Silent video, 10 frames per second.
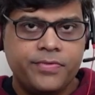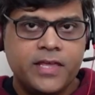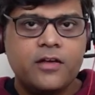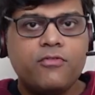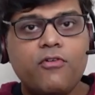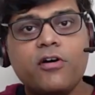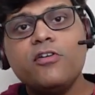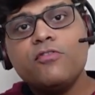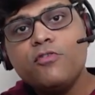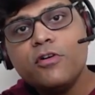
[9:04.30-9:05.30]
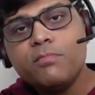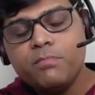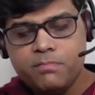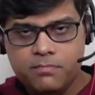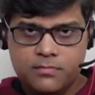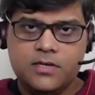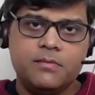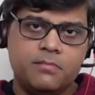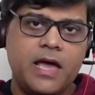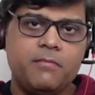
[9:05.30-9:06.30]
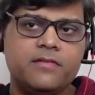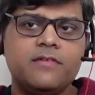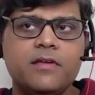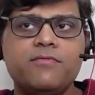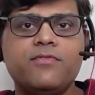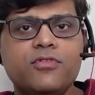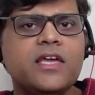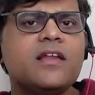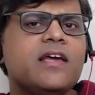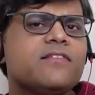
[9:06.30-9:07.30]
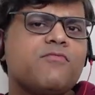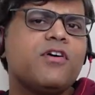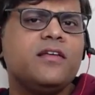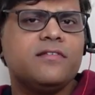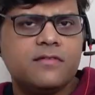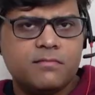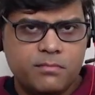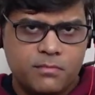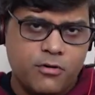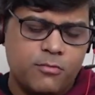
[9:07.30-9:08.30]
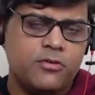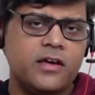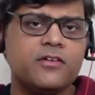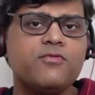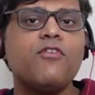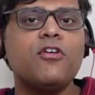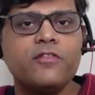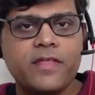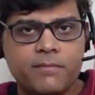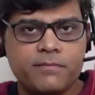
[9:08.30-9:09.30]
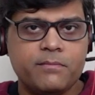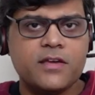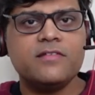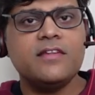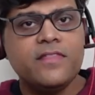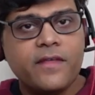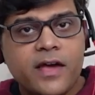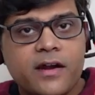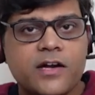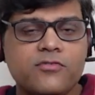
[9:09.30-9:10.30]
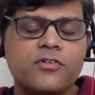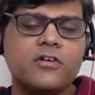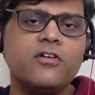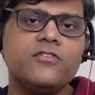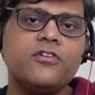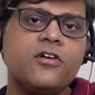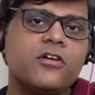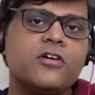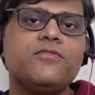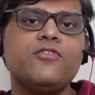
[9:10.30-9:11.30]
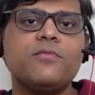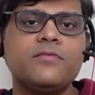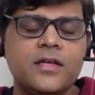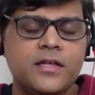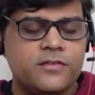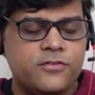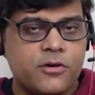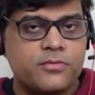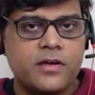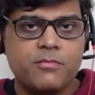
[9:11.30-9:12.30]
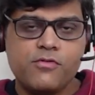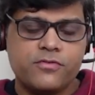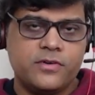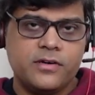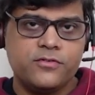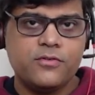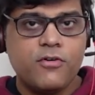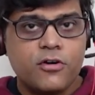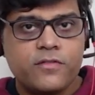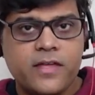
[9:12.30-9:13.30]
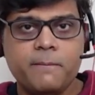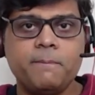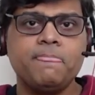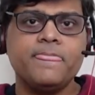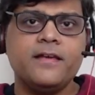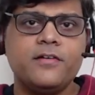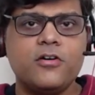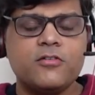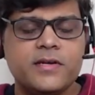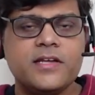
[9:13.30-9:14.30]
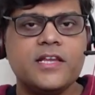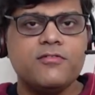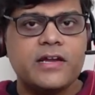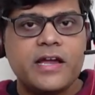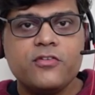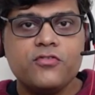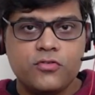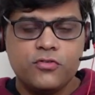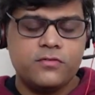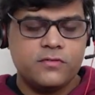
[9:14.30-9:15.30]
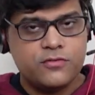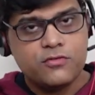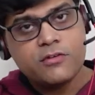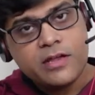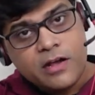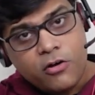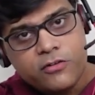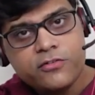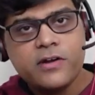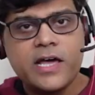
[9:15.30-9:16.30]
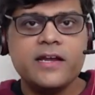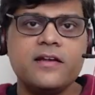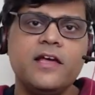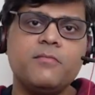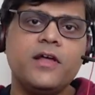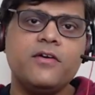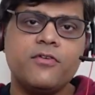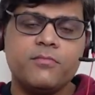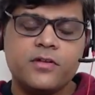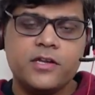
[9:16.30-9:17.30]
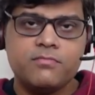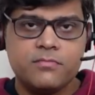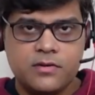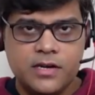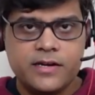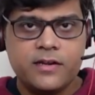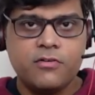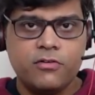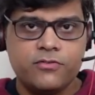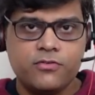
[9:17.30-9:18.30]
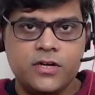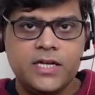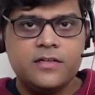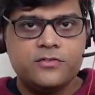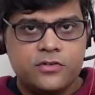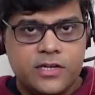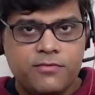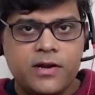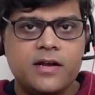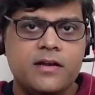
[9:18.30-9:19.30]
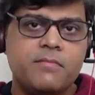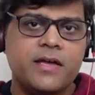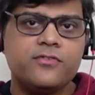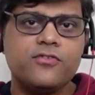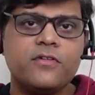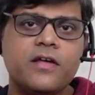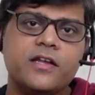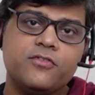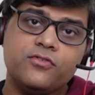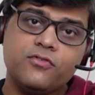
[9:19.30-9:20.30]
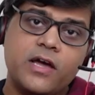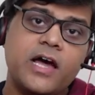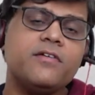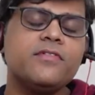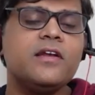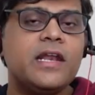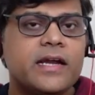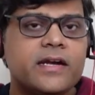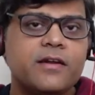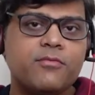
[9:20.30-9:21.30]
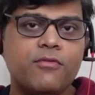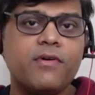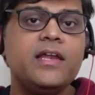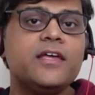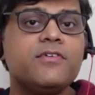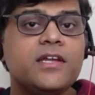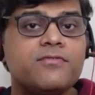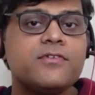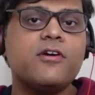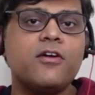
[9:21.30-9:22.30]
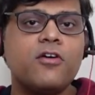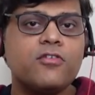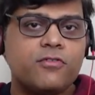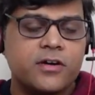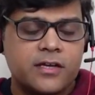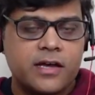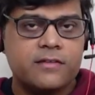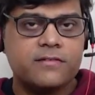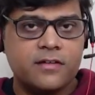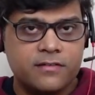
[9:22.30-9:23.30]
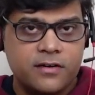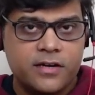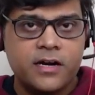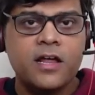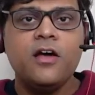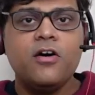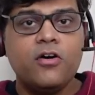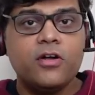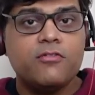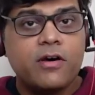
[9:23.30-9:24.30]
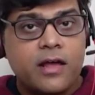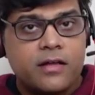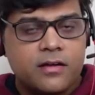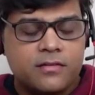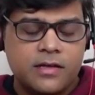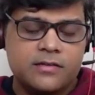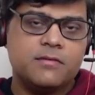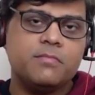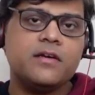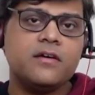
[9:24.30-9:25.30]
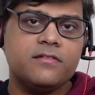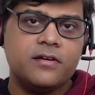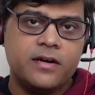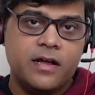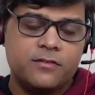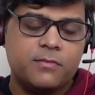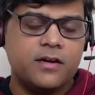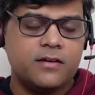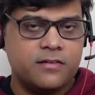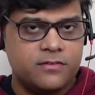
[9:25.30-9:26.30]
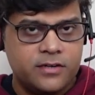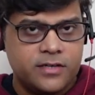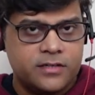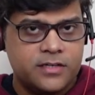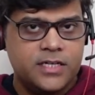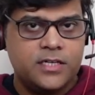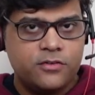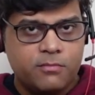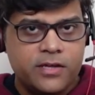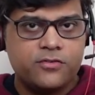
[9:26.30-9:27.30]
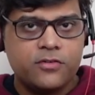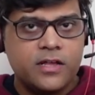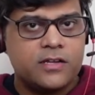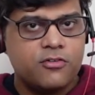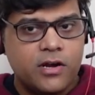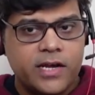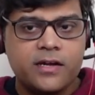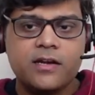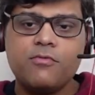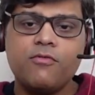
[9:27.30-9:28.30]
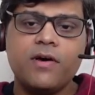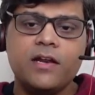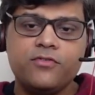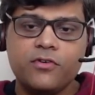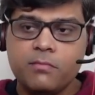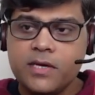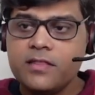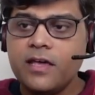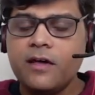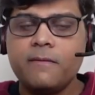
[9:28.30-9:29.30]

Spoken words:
Follow good. So if you think like someone is popular, you follow them, because in their network also a lot of jobs are posted. So follow them, automatically you will get to know those. So you can also directly apply from the LinkedIn also. So definitely make sure that you should have the LinkedIn profile, even if you are not working as consultant or you are SAP aspirant consultant. So make sure that your LinkedIn profile should be there.